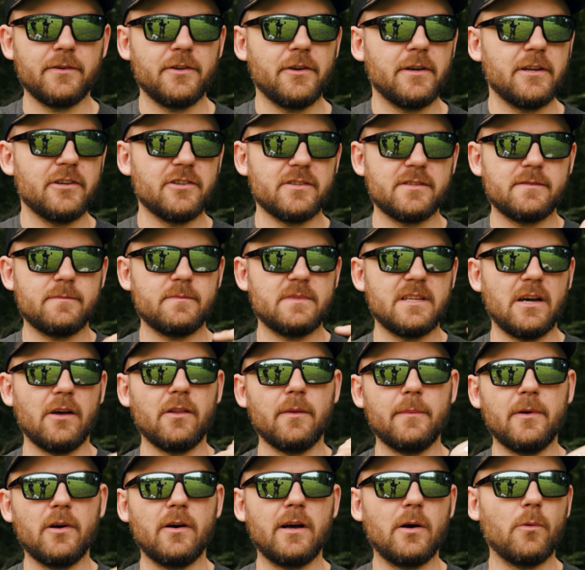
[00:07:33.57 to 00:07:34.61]
You can just tell the
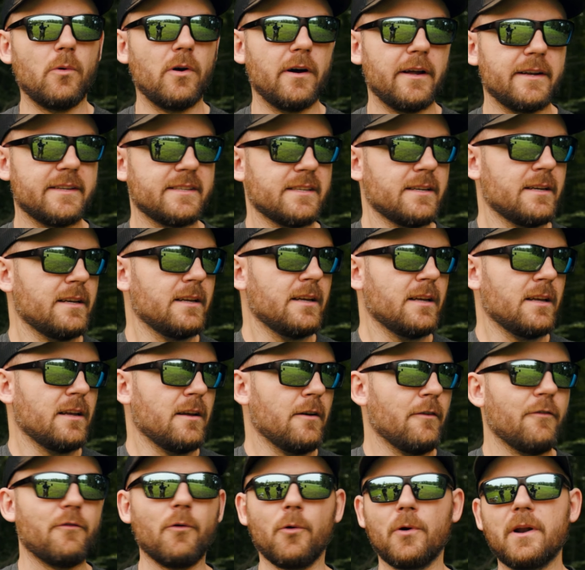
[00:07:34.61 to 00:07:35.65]
mill I want
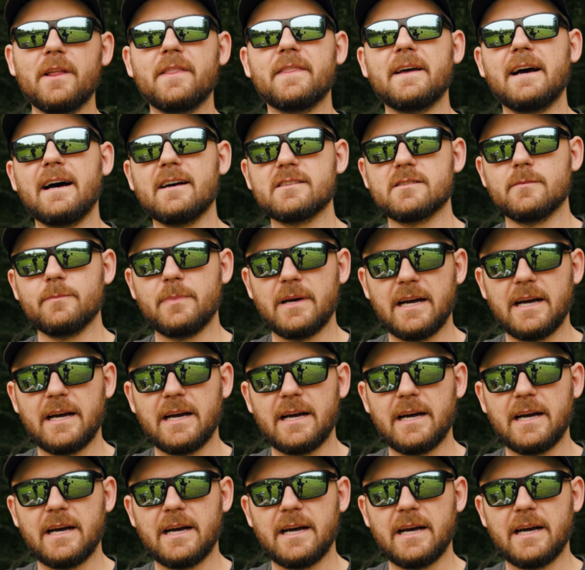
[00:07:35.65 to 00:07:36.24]
40,000